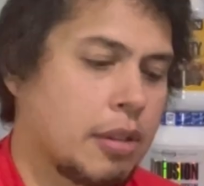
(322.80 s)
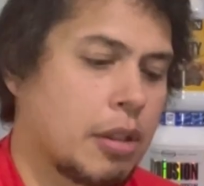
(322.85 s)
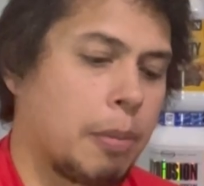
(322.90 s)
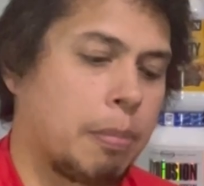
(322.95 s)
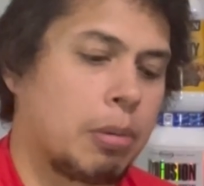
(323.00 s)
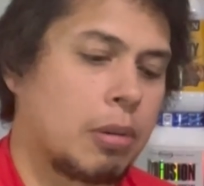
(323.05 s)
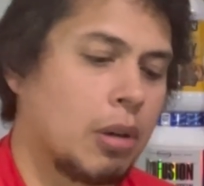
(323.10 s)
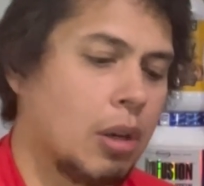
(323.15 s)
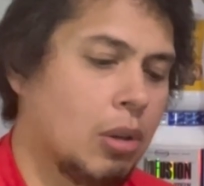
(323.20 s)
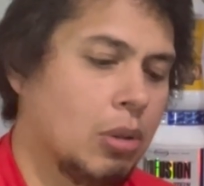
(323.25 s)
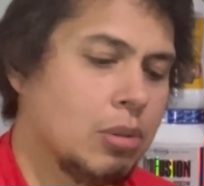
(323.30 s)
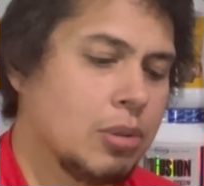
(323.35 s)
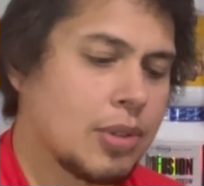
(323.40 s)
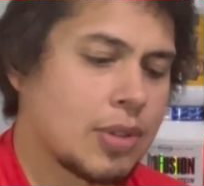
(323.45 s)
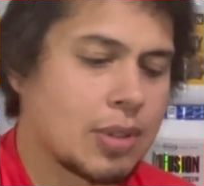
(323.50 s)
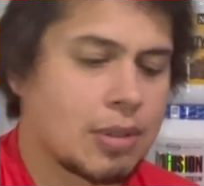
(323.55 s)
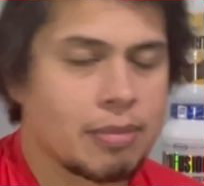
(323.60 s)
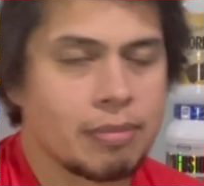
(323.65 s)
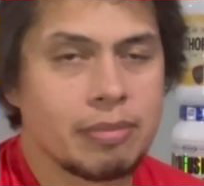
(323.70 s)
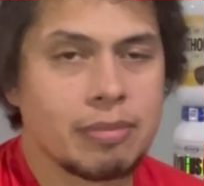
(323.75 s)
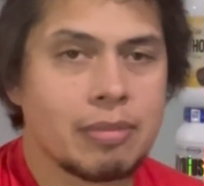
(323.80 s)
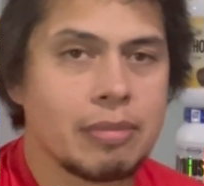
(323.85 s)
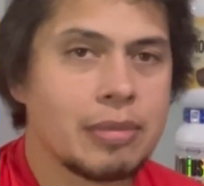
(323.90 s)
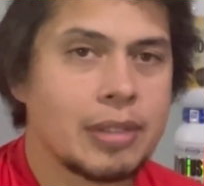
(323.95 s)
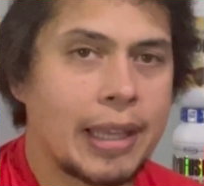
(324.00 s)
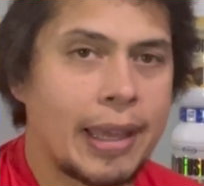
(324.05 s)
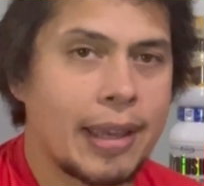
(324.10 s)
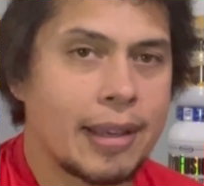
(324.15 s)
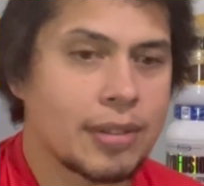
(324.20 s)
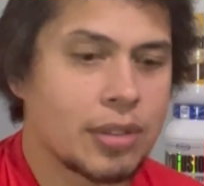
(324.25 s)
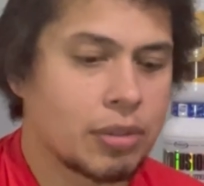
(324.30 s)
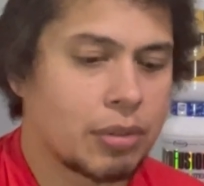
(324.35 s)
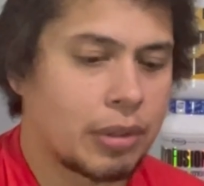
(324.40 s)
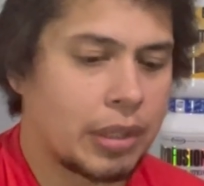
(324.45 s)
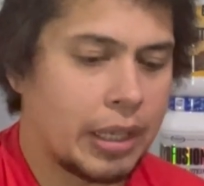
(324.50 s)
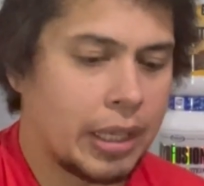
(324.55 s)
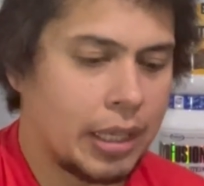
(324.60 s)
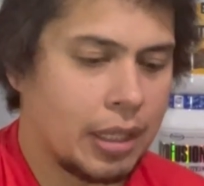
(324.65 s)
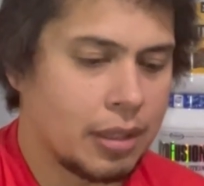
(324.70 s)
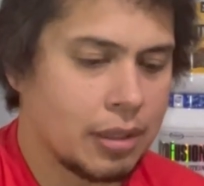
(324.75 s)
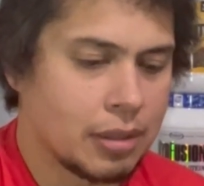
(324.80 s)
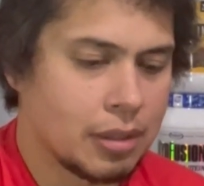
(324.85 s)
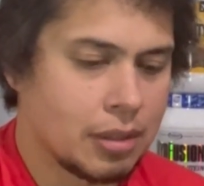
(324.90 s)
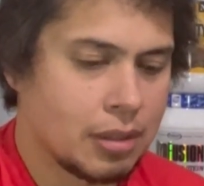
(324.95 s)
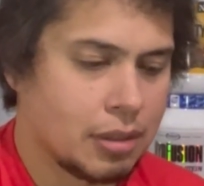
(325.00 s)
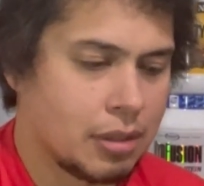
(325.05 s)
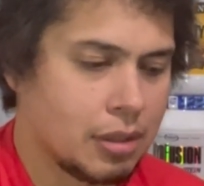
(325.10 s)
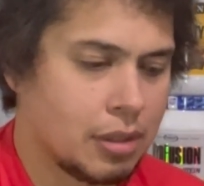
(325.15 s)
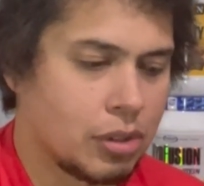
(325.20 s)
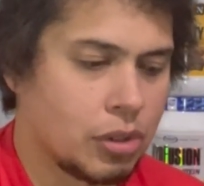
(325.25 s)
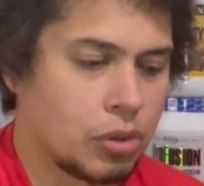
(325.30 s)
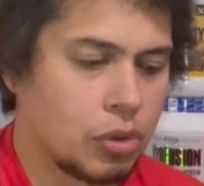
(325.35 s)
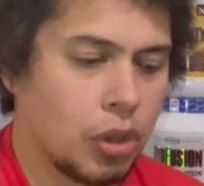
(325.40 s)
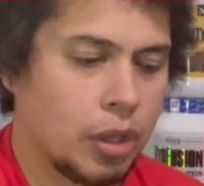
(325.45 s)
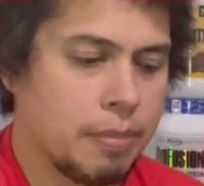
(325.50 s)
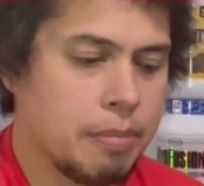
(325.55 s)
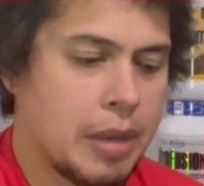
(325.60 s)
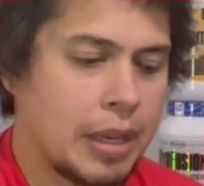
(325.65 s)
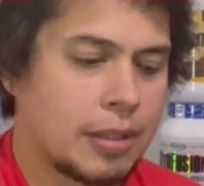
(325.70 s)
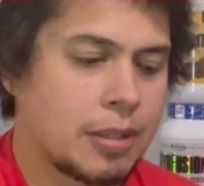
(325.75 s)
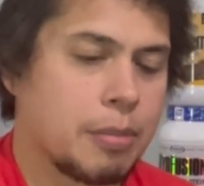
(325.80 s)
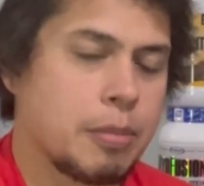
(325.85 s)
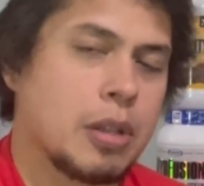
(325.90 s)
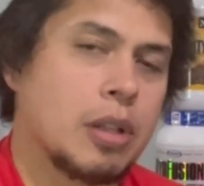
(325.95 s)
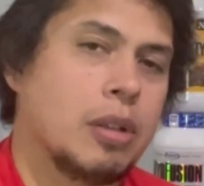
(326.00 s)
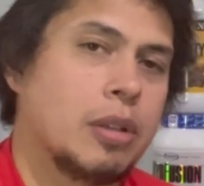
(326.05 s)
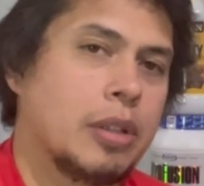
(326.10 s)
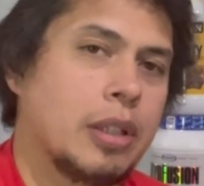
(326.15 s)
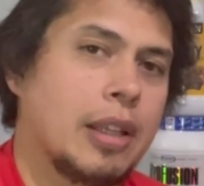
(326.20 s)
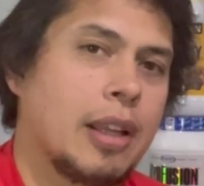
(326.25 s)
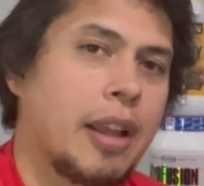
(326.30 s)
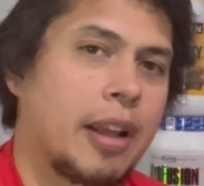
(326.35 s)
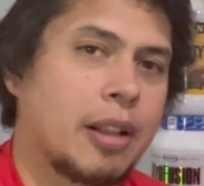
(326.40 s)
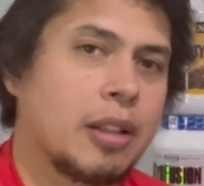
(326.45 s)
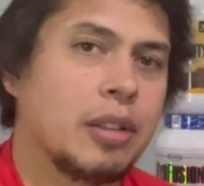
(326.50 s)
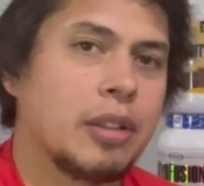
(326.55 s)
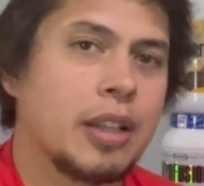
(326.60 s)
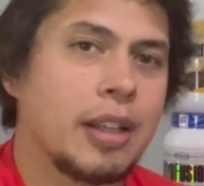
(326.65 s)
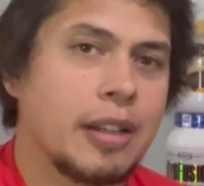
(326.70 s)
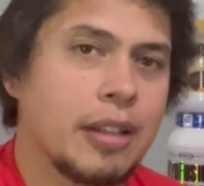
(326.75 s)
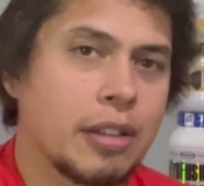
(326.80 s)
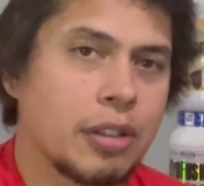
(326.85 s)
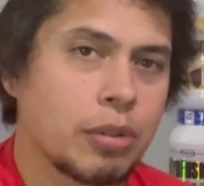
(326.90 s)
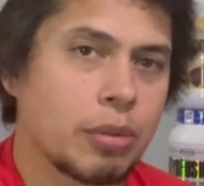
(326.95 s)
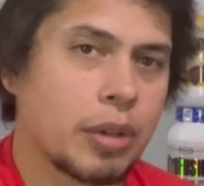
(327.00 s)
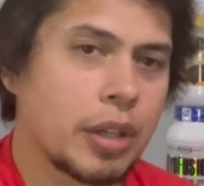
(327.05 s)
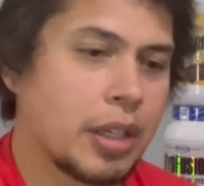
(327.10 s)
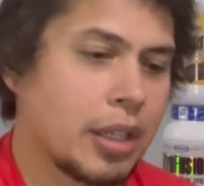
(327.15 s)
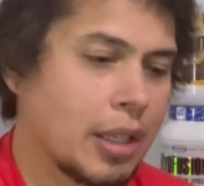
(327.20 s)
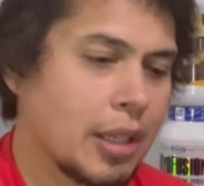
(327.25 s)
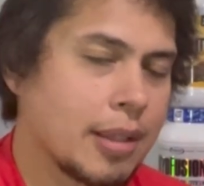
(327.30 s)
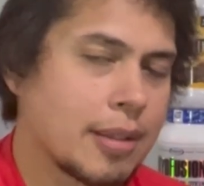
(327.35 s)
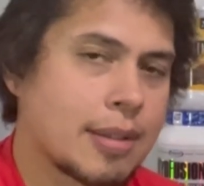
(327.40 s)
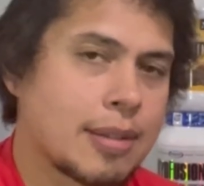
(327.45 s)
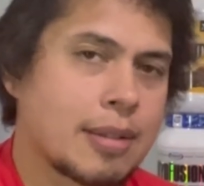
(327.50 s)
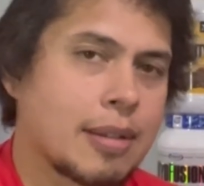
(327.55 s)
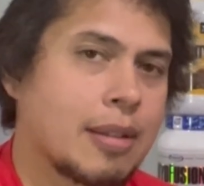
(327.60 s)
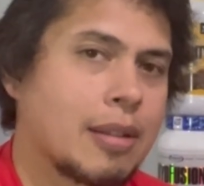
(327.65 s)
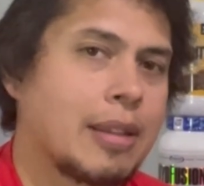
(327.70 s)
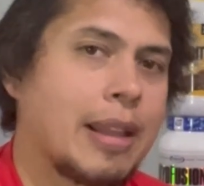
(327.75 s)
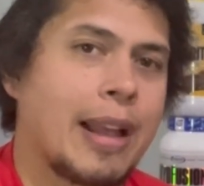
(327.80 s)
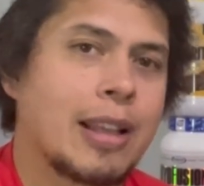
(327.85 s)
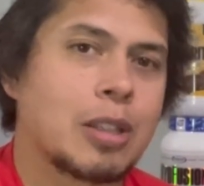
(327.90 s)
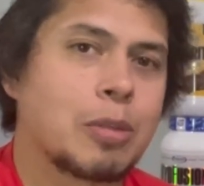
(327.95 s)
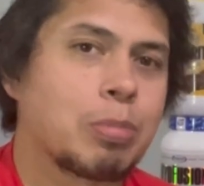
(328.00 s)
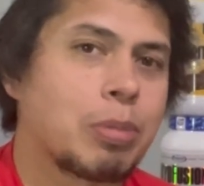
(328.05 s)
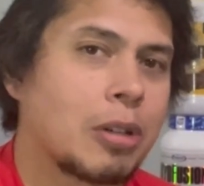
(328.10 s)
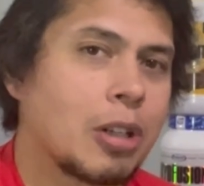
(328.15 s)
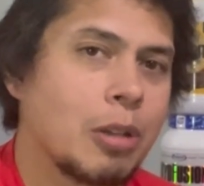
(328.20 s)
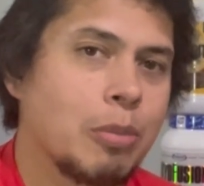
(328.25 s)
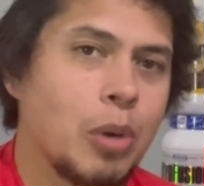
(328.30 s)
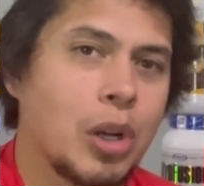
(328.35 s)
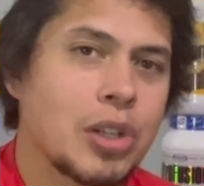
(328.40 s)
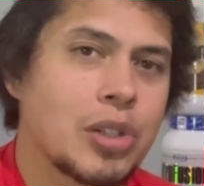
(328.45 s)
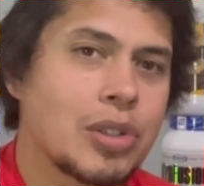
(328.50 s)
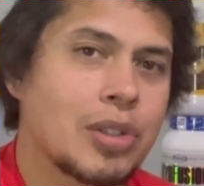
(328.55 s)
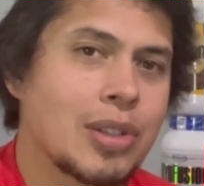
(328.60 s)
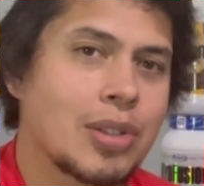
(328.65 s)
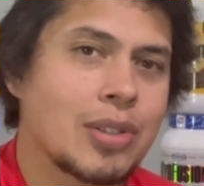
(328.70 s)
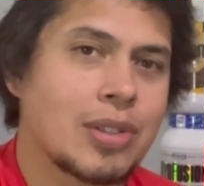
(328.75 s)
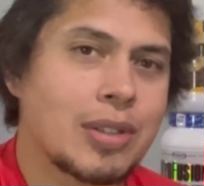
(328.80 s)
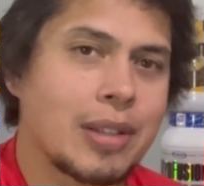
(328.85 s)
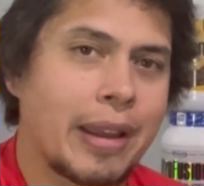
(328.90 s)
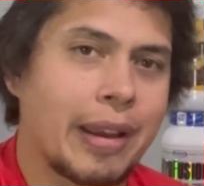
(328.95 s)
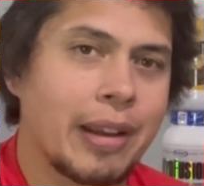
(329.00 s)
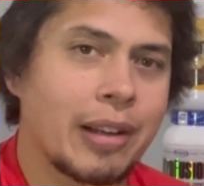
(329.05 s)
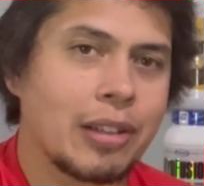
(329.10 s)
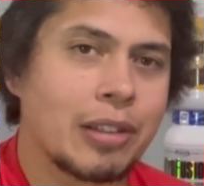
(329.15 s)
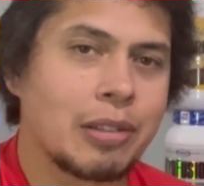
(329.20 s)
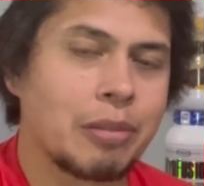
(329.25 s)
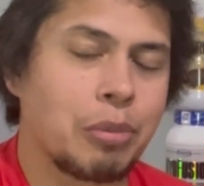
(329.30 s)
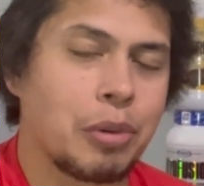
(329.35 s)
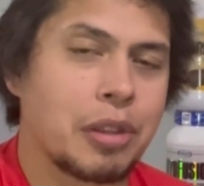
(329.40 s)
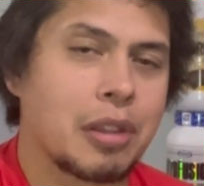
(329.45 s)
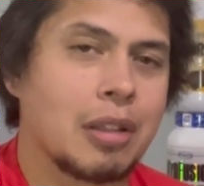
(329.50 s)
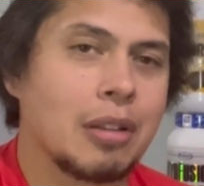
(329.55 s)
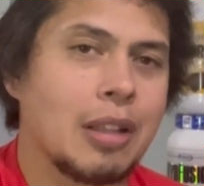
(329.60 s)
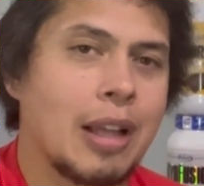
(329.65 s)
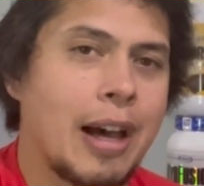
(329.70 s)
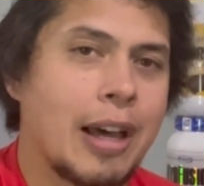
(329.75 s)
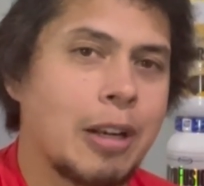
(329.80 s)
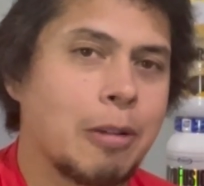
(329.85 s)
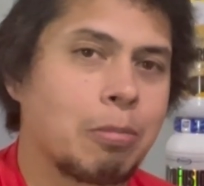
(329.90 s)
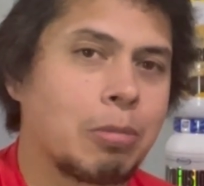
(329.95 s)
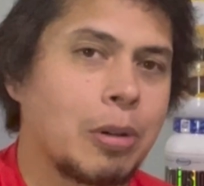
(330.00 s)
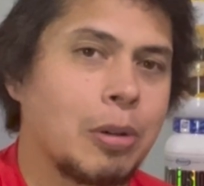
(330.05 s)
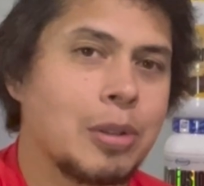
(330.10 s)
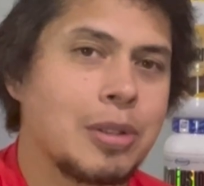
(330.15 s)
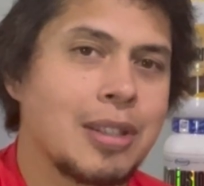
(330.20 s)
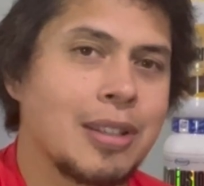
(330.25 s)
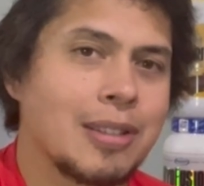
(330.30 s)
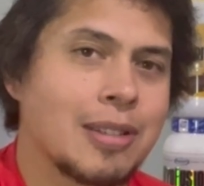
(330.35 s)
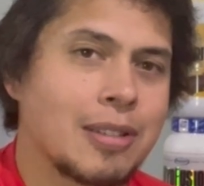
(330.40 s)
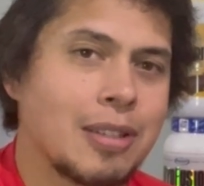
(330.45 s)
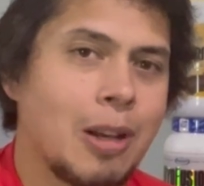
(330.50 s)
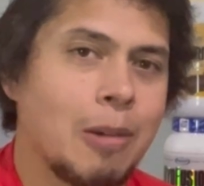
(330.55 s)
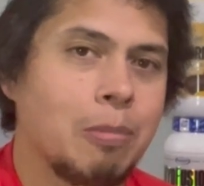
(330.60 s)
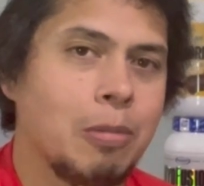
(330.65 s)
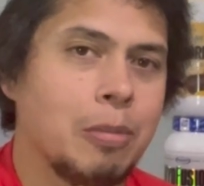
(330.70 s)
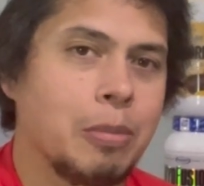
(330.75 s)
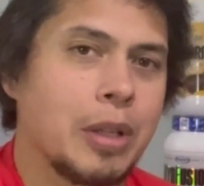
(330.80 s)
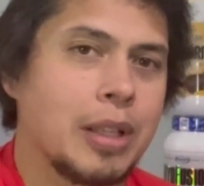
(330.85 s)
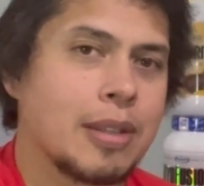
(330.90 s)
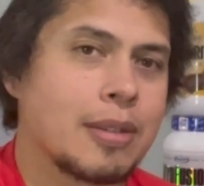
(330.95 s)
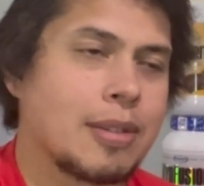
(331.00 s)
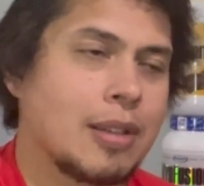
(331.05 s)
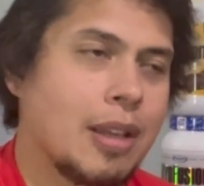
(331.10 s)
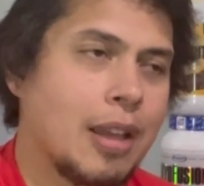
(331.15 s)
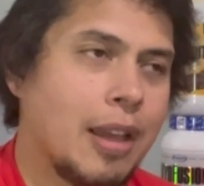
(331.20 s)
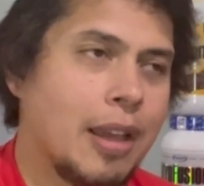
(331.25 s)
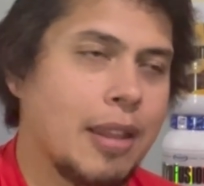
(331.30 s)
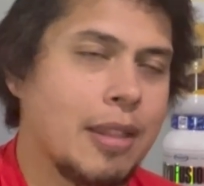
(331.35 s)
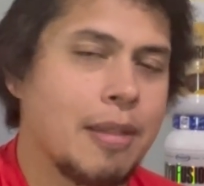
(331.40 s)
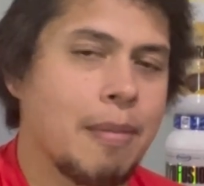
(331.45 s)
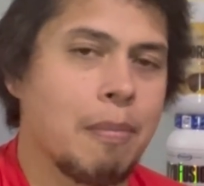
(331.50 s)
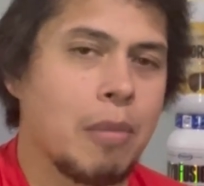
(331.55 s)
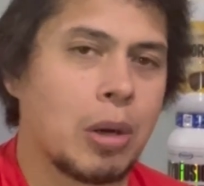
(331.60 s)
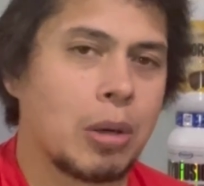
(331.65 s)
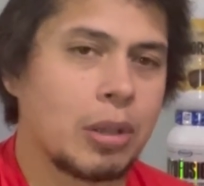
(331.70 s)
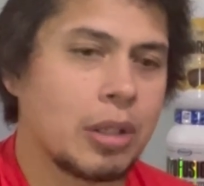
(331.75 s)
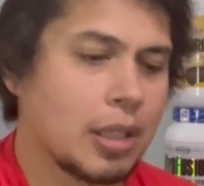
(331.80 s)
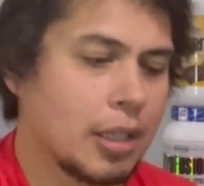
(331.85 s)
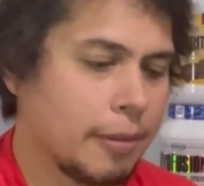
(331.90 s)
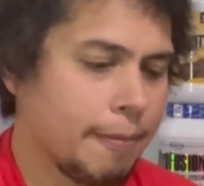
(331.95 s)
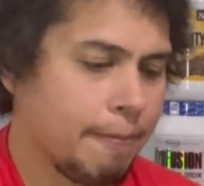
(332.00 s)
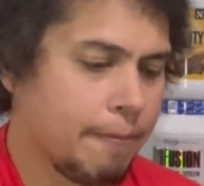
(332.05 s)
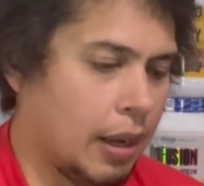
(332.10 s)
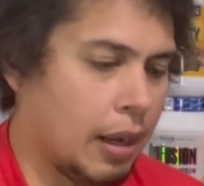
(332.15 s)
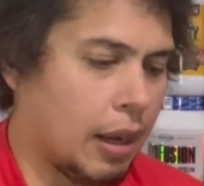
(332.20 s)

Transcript: The pros: tastes great, good mixability, clean ingredients. That's pretty much the standard with a lot of protein supplements in the market.